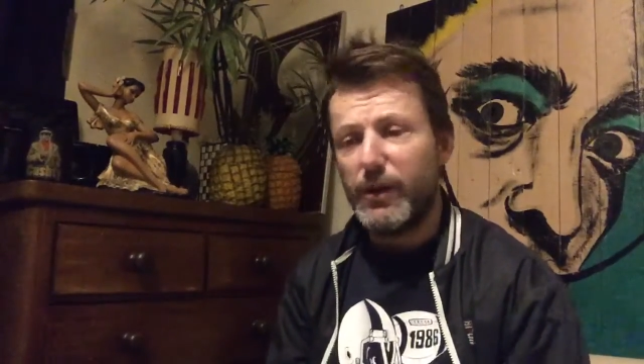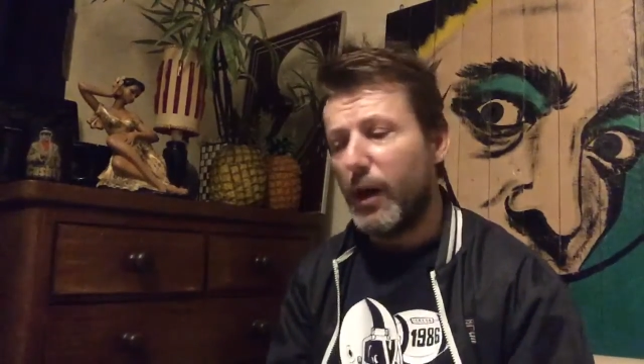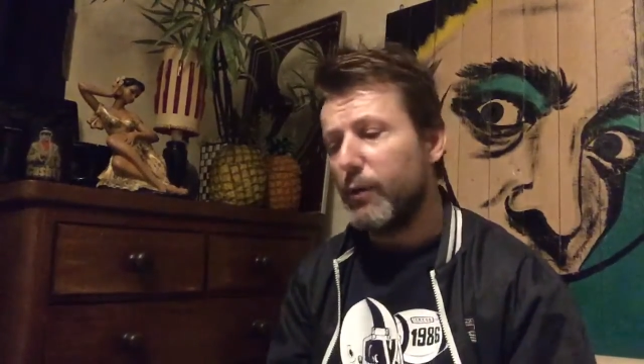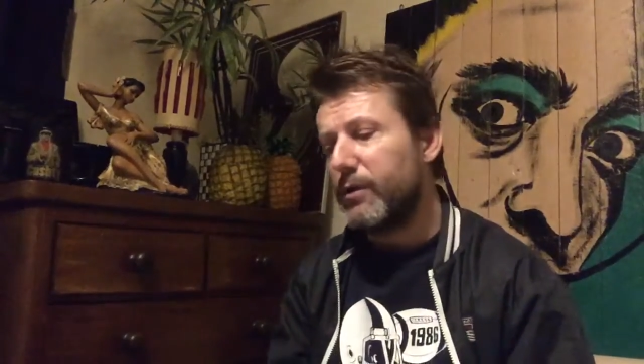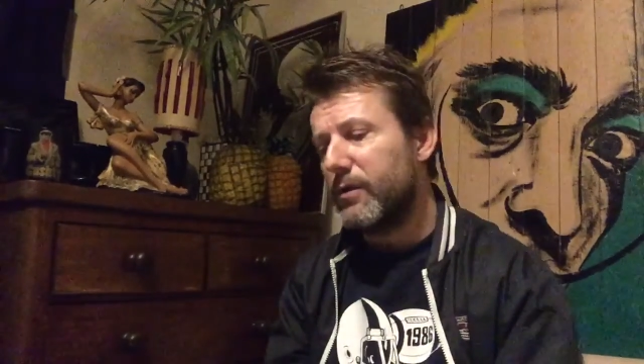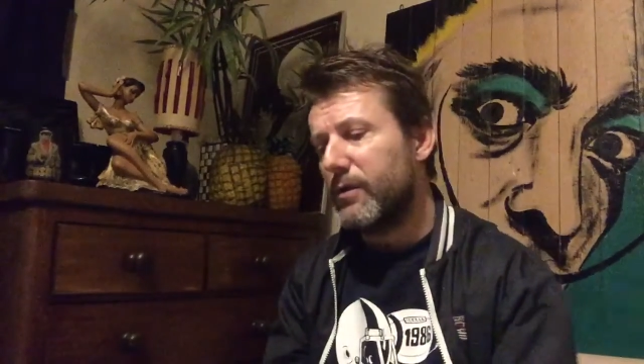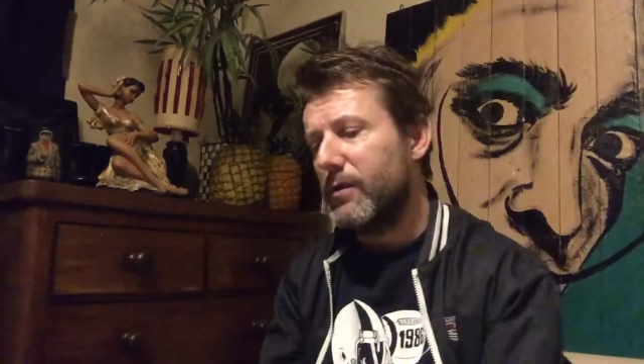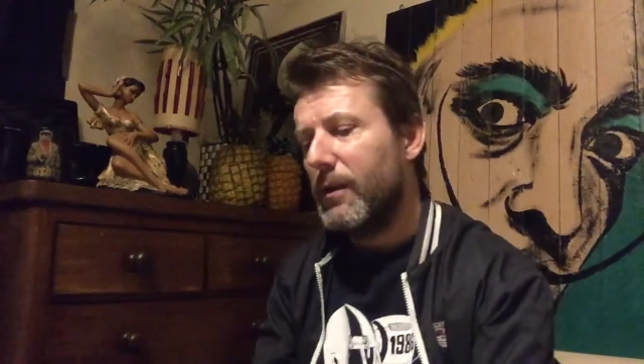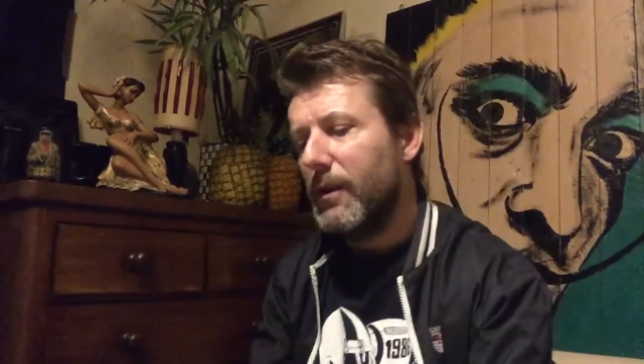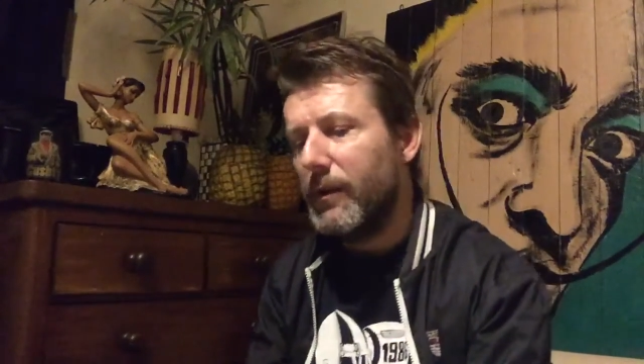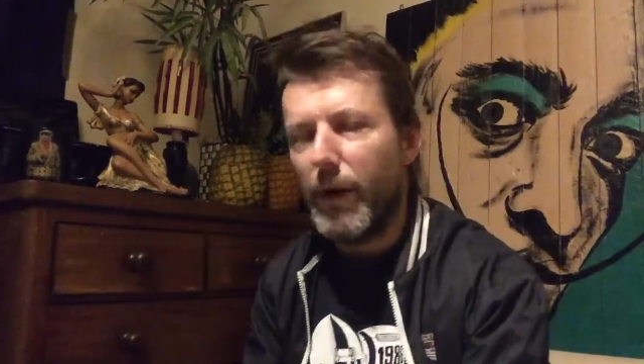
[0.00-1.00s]
noticed.
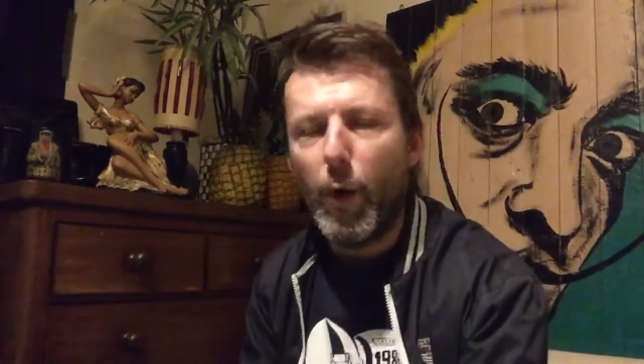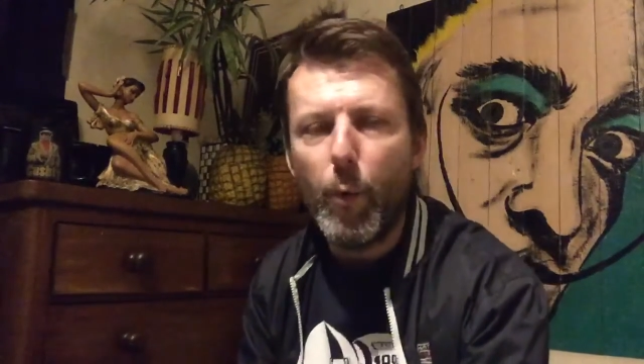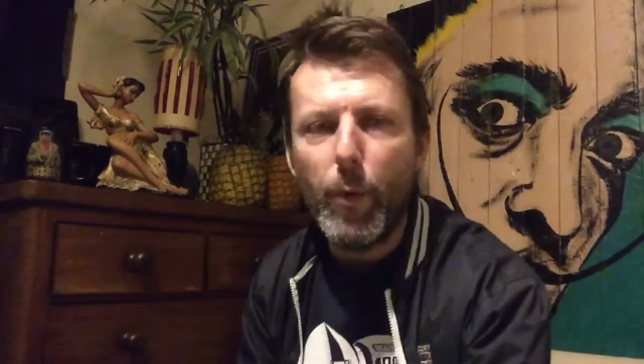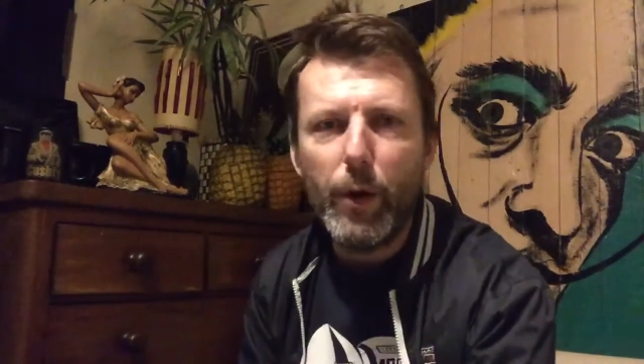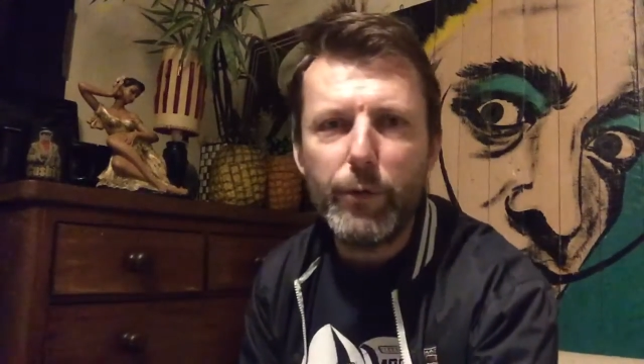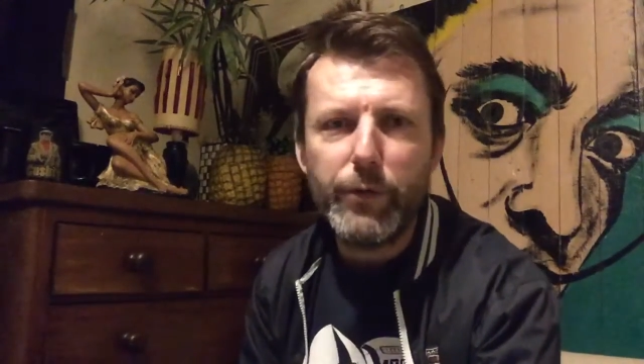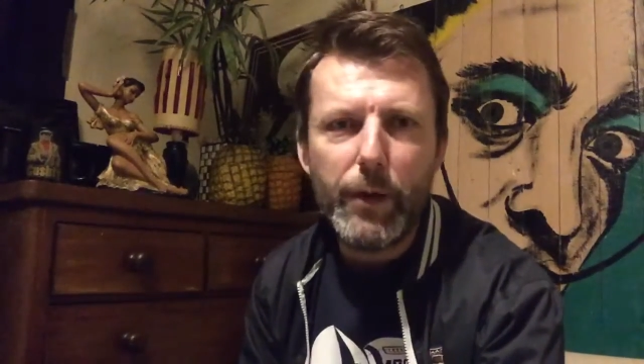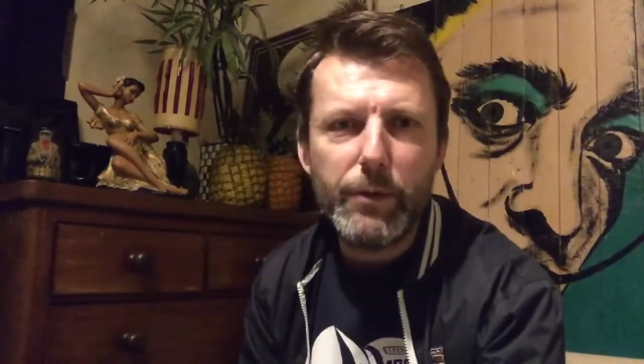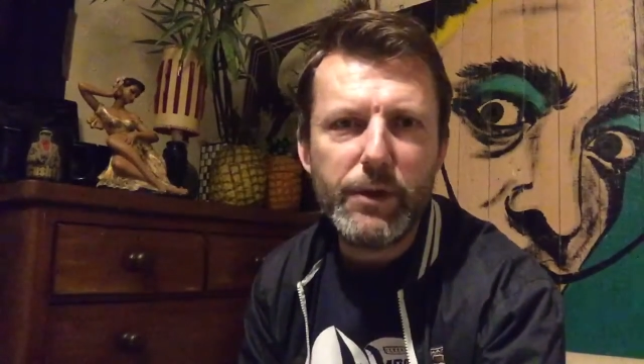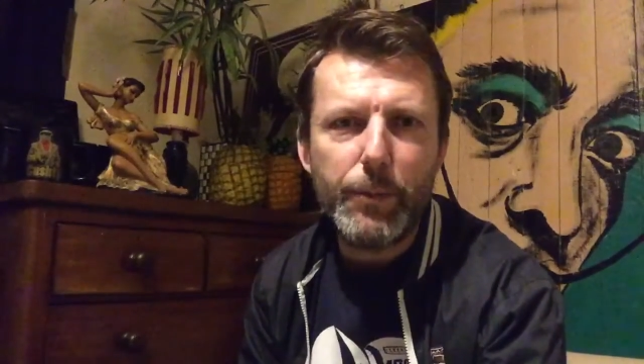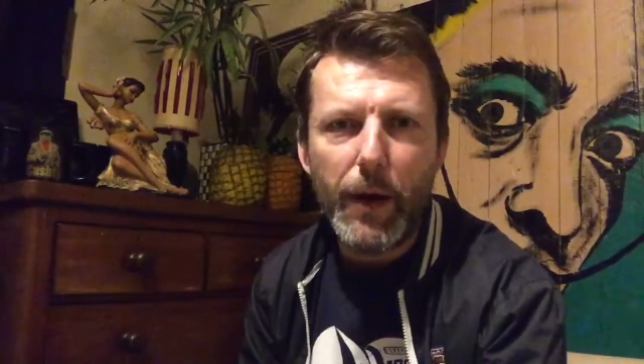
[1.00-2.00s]
The whole world
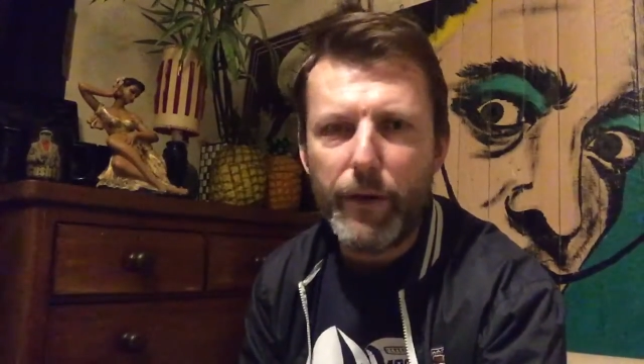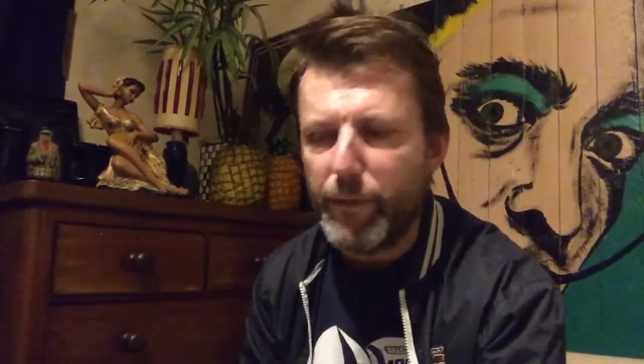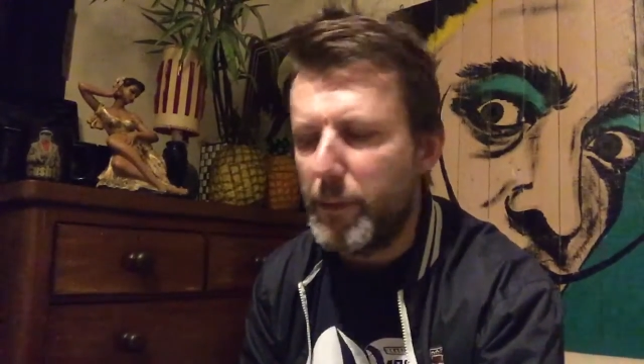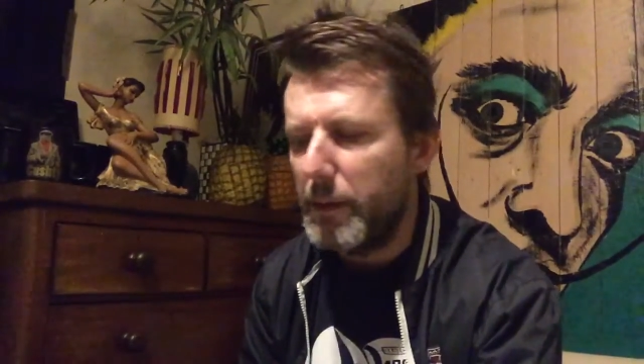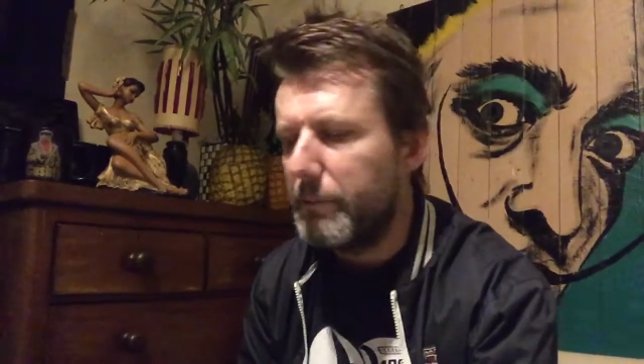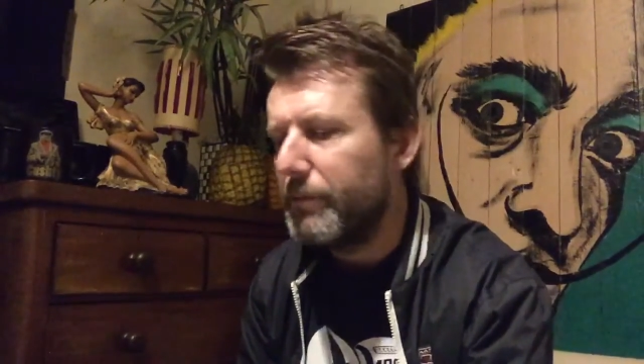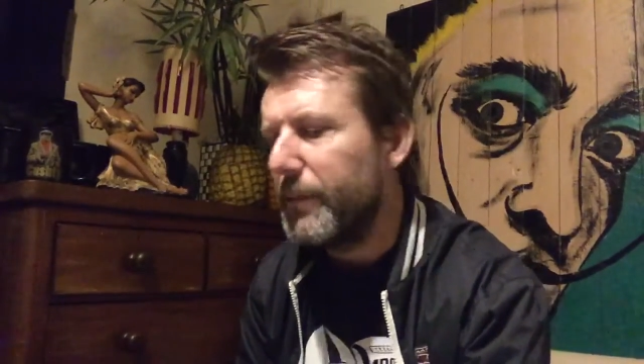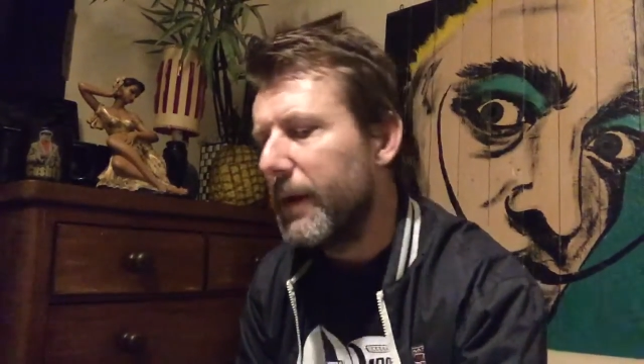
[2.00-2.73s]
noticed apart from him.